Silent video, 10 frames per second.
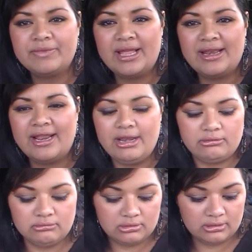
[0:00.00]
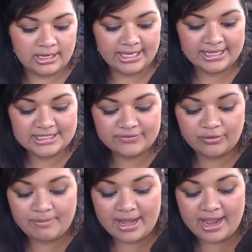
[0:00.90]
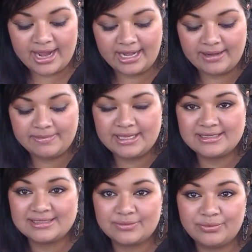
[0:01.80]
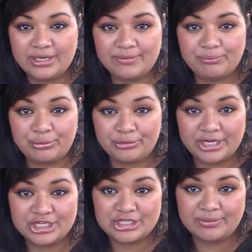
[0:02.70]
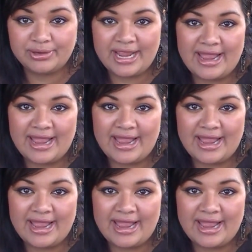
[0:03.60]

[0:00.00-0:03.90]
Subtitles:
and I like this for my highlight because it's a really pretty shimmery.